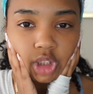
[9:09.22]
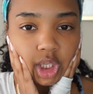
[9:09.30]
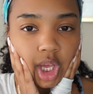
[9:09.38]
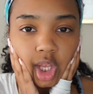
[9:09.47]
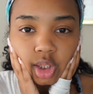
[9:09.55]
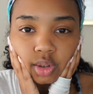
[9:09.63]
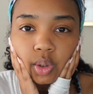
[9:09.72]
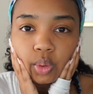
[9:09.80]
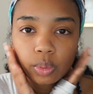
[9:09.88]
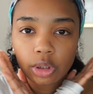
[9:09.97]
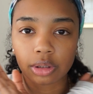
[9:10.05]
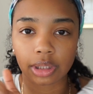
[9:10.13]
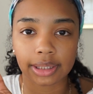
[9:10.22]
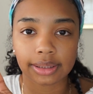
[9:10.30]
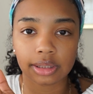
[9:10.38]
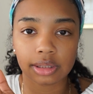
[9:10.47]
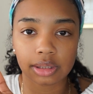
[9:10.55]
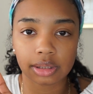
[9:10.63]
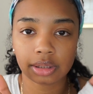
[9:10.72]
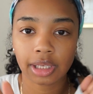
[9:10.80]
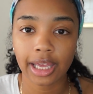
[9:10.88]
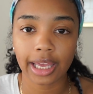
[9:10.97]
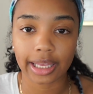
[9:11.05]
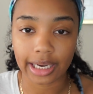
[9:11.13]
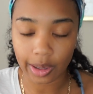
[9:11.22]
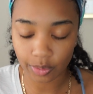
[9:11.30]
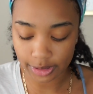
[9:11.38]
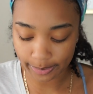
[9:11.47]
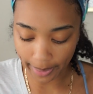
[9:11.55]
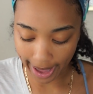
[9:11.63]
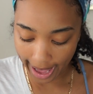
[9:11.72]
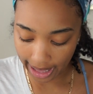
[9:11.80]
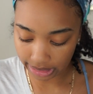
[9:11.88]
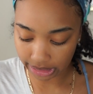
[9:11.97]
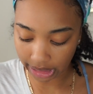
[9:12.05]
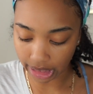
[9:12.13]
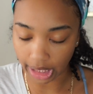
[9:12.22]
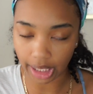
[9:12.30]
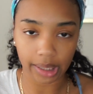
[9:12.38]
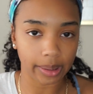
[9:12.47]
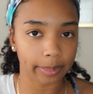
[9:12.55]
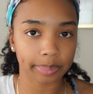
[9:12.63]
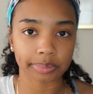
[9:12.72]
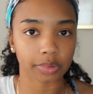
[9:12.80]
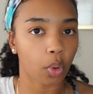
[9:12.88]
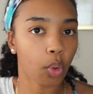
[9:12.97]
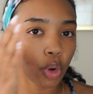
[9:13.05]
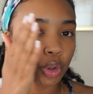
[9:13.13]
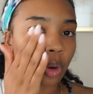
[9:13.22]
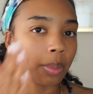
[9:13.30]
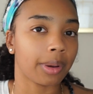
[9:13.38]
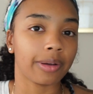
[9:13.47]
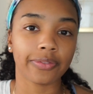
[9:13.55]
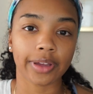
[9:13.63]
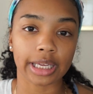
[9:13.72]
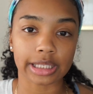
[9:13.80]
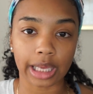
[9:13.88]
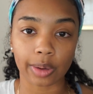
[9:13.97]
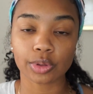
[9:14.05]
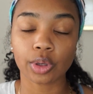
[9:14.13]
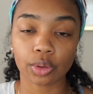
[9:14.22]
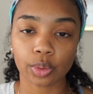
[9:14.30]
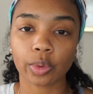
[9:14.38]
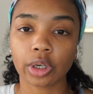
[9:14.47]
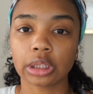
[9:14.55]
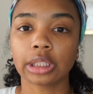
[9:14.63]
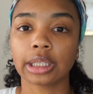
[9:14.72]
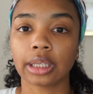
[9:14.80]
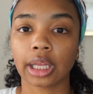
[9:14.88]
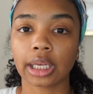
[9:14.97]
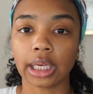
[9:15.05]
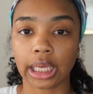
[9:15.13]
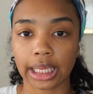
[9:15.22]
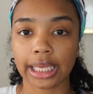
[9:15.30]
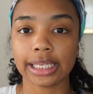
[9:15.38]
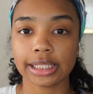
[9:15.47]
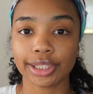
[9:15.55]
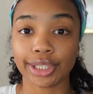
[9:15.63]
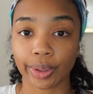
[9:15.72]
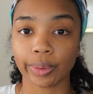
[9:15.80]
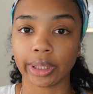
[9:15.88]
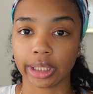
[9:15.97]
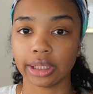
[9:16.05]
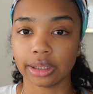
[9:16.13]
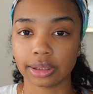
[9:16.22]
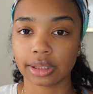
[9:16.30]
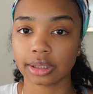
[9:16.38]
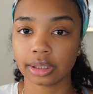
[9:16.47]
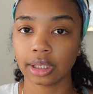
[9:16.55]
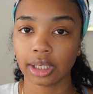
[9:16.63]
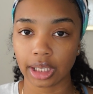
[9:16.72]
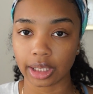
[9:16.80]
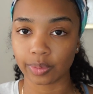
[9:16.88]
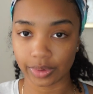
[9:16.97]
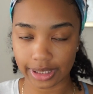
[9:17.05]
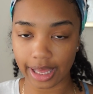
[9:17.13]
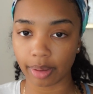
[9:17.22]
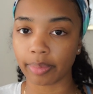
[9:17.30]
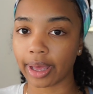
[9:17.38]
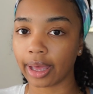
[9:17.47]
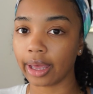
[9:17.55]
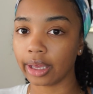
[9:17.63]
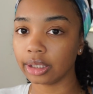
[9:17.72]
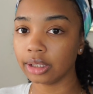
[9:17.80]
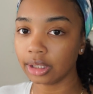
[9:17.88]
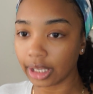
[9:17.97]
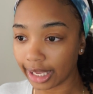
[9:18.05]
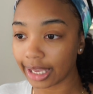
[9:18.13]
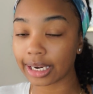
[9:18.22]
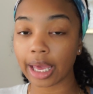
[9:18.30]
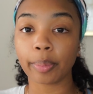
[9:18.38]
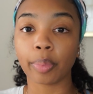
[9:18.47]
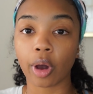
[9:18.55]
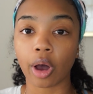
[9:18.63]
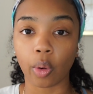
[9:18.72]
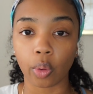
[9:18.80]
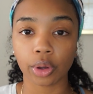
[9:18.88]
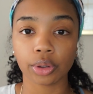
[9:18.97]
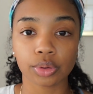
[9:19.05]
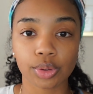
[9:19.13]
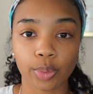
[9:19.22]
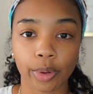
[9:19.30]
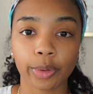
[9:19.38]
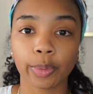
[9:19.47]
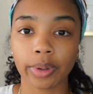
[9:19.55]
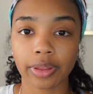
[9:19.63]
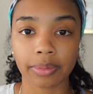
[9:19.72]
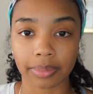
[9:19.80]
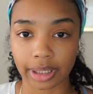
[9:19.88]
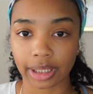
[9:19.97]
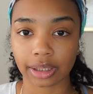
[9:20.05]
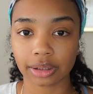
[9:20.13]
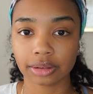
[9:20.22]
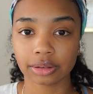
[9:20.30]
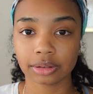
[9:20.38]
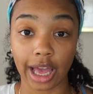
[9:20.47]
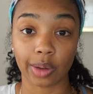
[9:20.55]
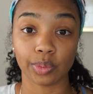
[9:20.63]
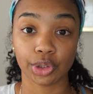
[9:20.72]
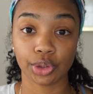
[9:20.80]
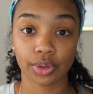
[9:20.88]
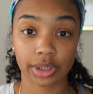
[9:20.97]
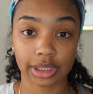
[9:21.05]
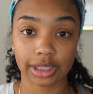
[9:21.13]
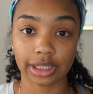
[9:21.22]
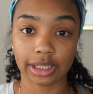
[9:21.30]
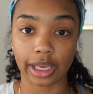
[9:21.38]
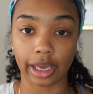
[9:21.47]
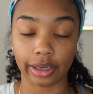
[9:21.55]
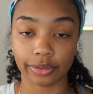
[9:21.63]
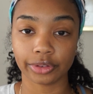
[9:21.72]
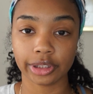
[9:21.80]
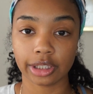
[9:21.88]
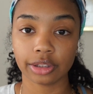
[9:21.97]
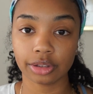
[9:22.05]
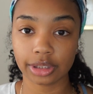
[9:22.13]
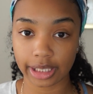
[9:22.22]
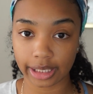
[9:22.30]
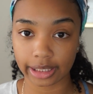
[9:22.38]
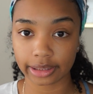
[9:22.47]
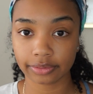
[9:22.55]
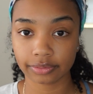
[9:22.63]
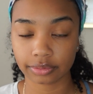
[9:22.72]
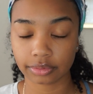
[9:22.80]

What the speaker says: And I had to go to work like this, and I was piling up oil on my face. I was going to work looking like a glazed donut. It was that bad. And I brought oil to work with me. I was using it every other day